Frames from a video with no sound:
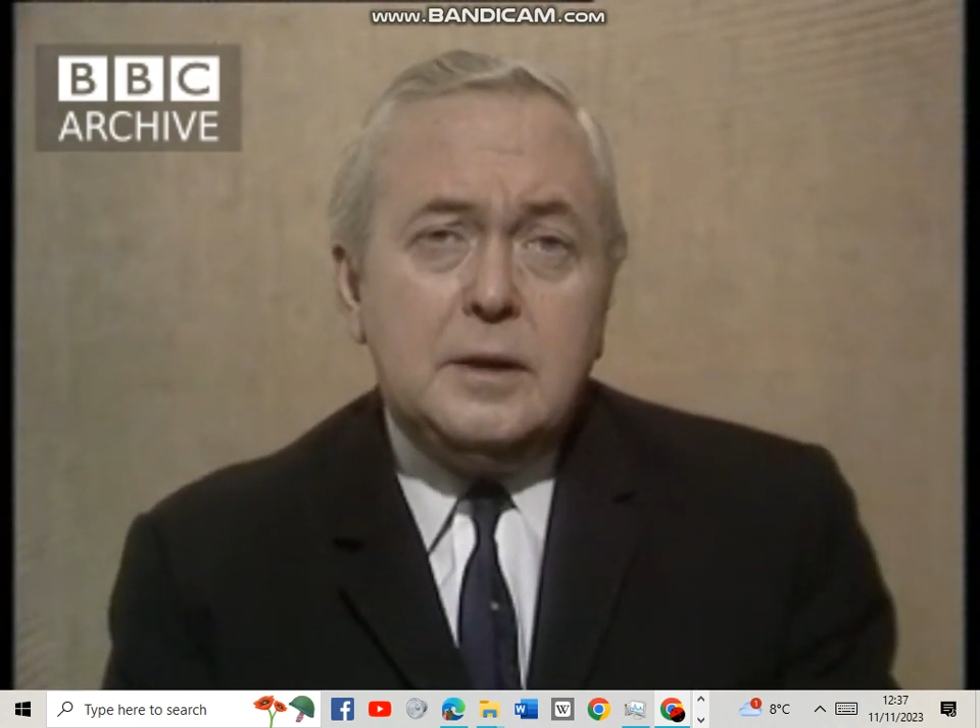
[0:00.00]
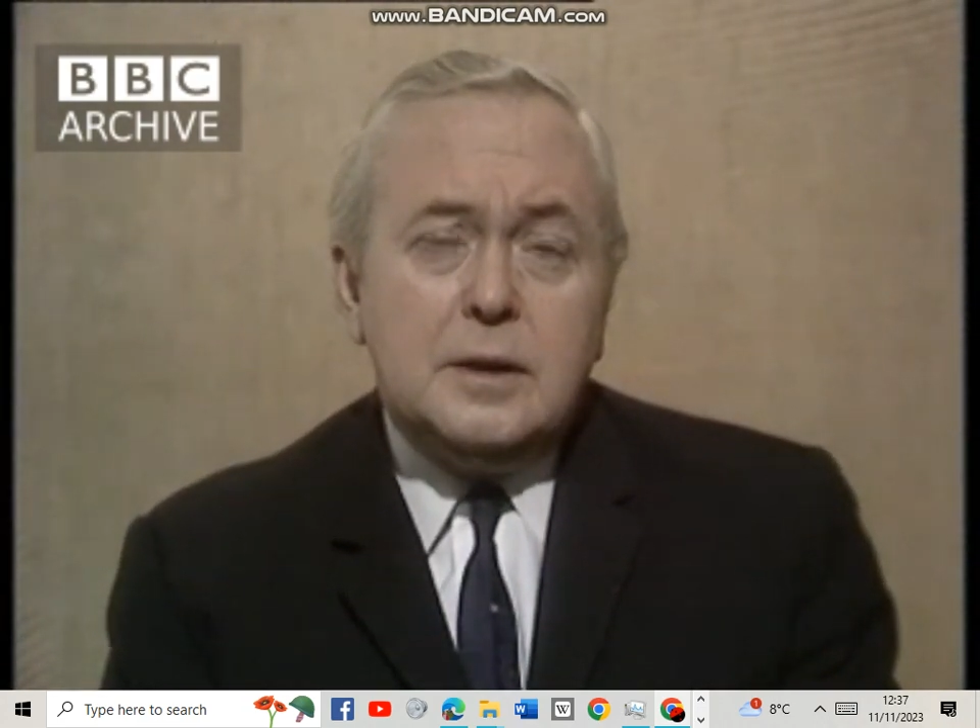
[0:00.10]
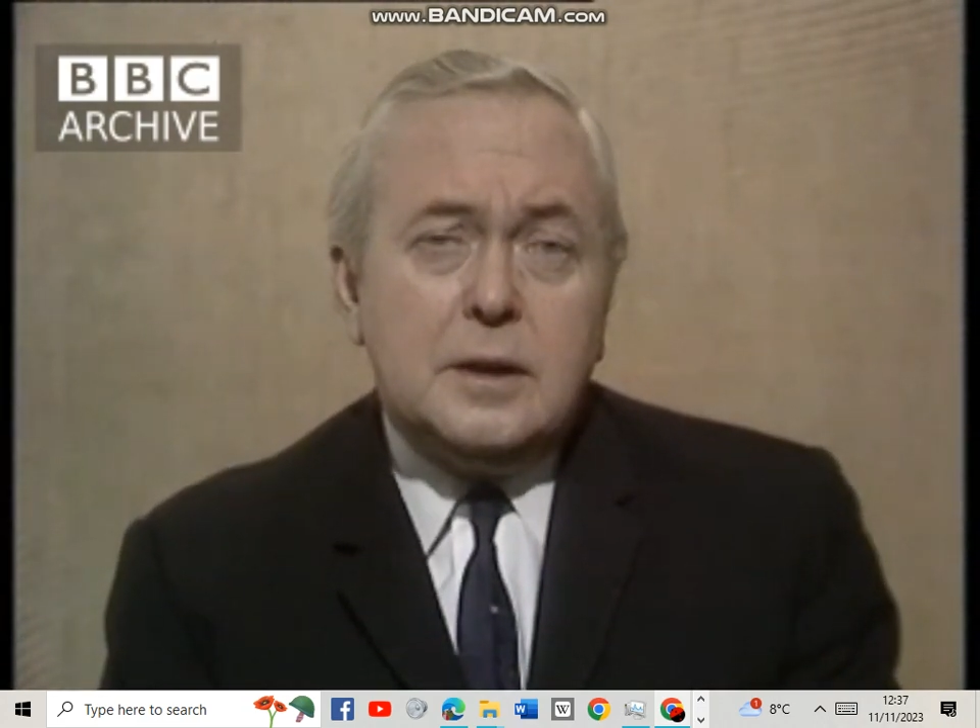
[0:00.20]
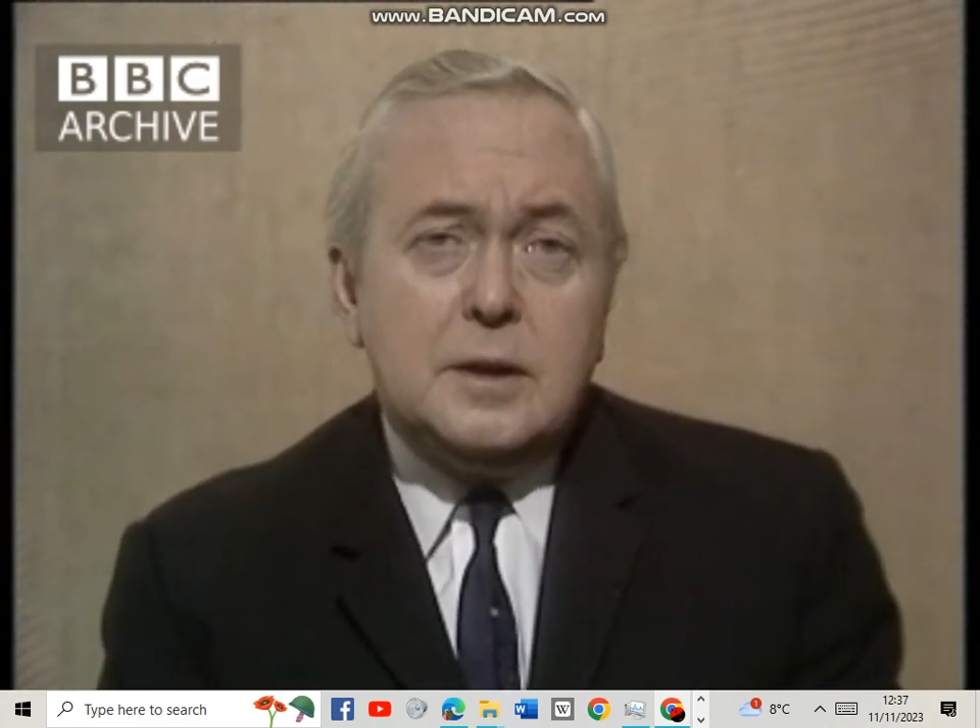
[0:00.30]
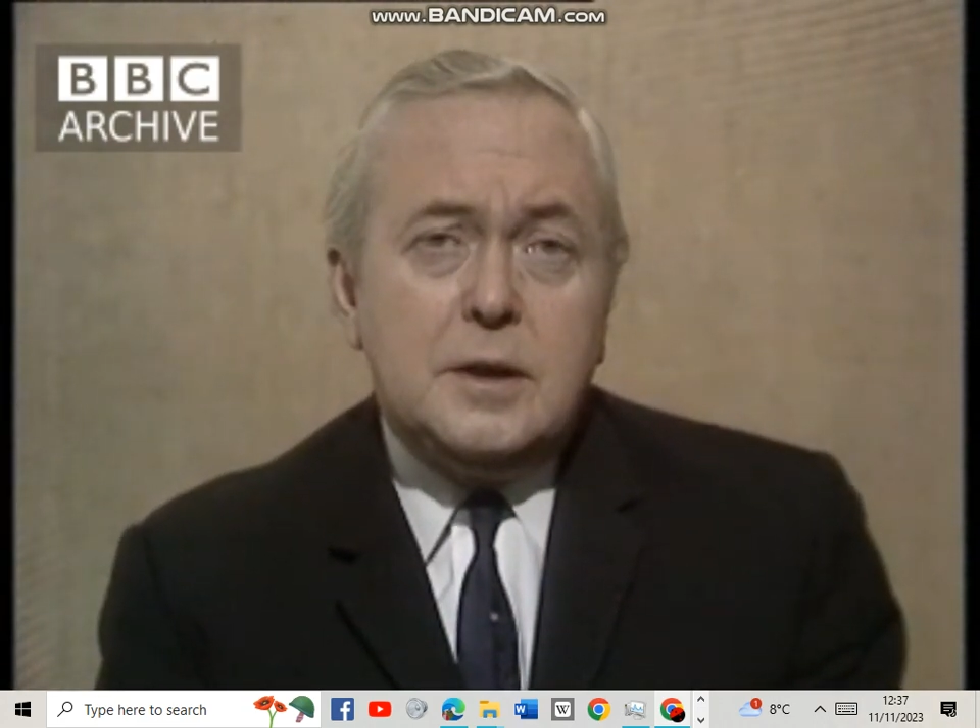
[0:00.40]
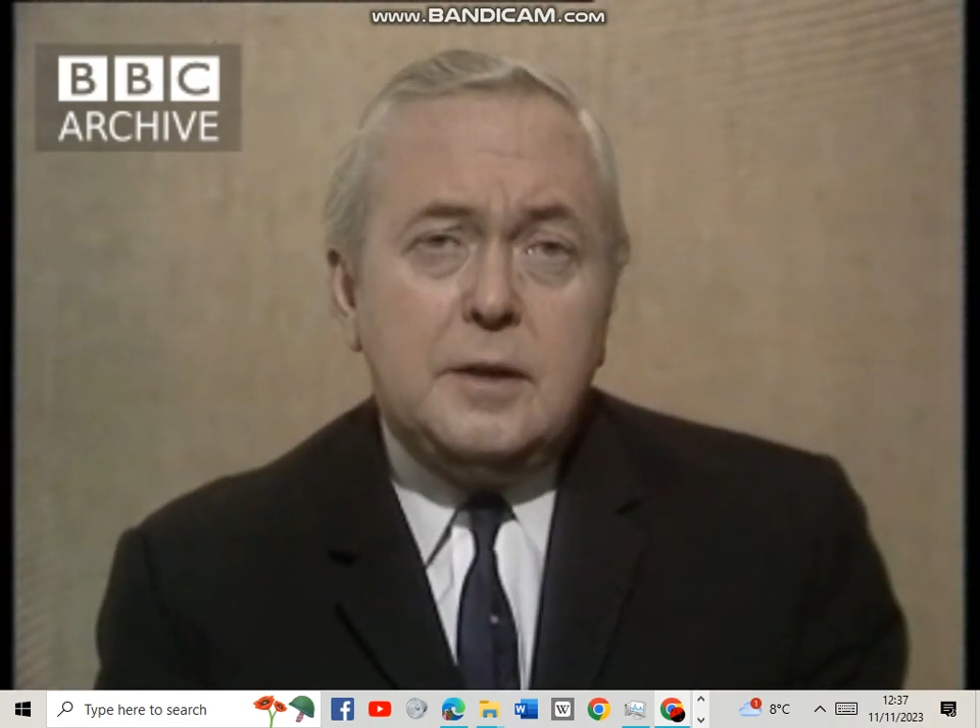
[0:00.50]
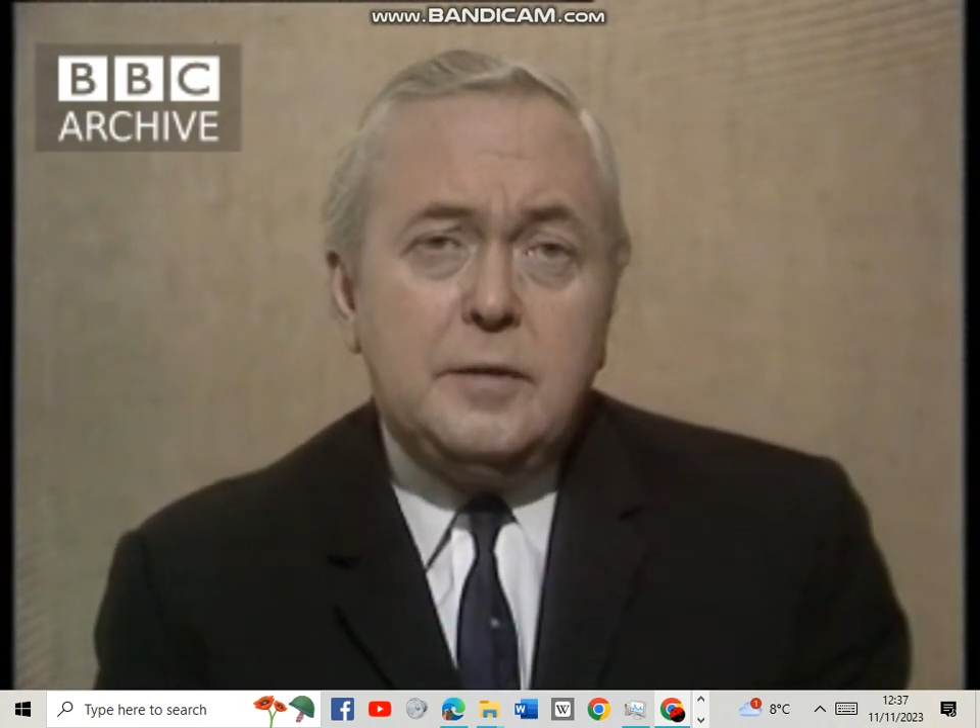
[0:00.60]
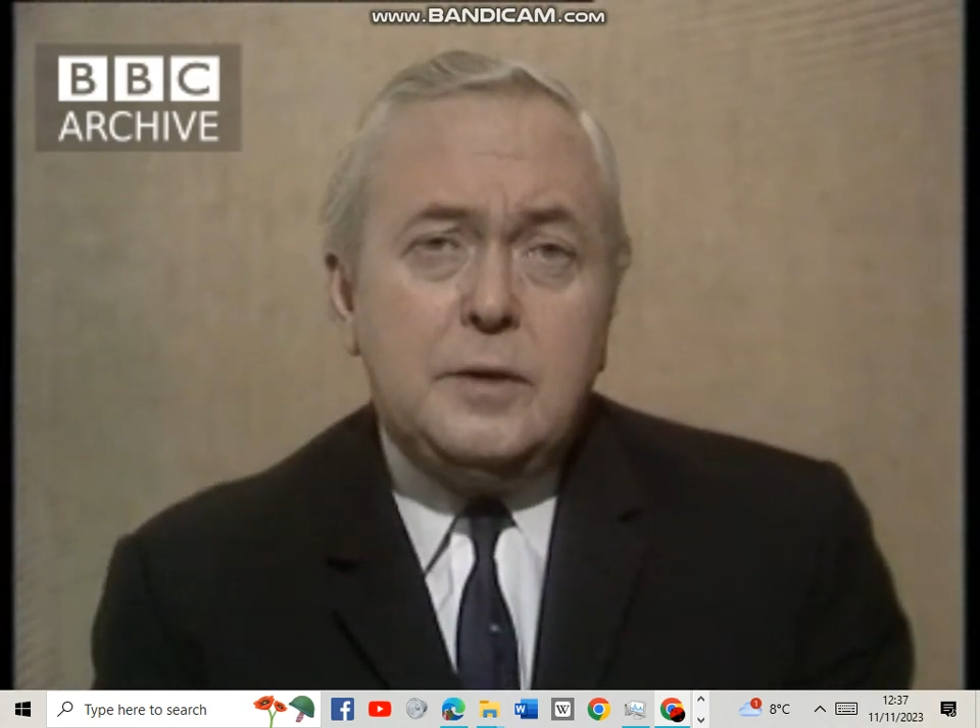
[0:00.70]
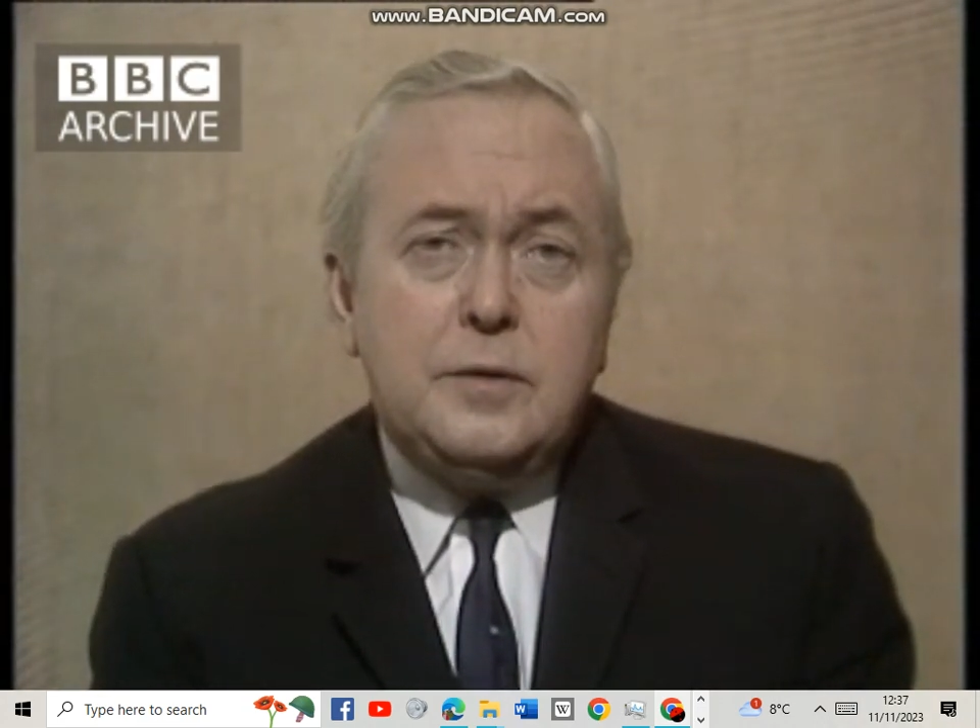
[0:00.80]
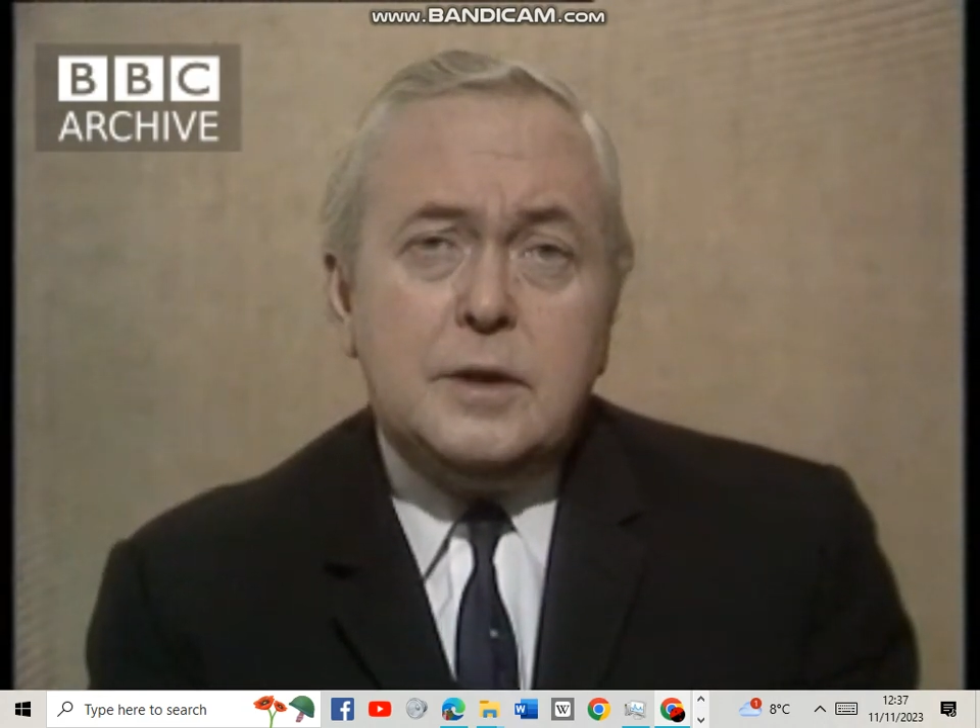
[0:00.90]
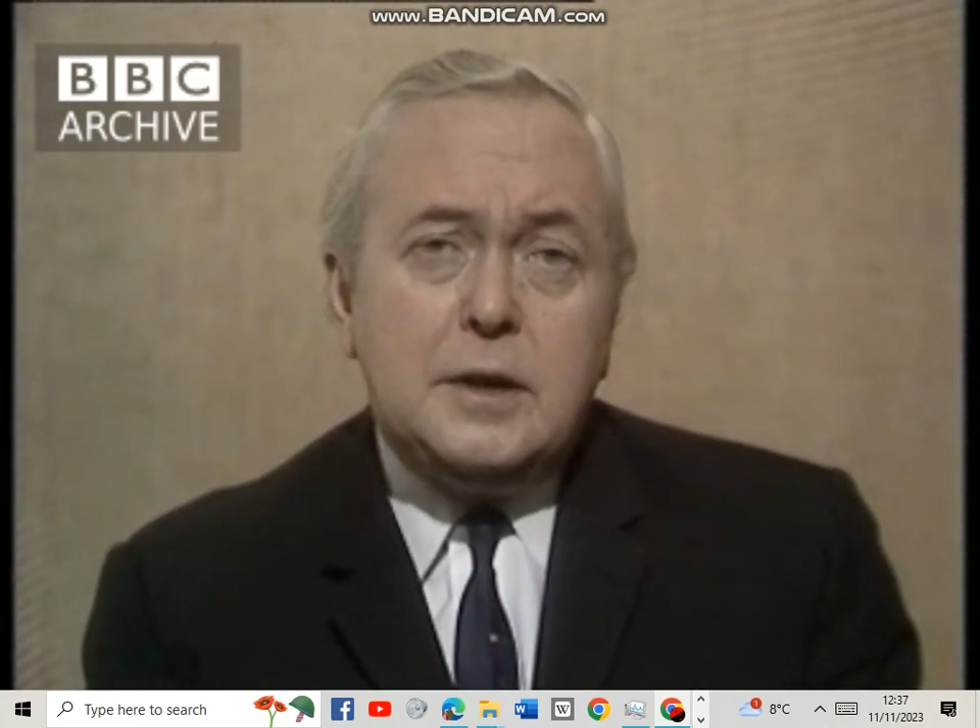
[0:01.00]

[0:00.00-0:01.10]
the Conservatives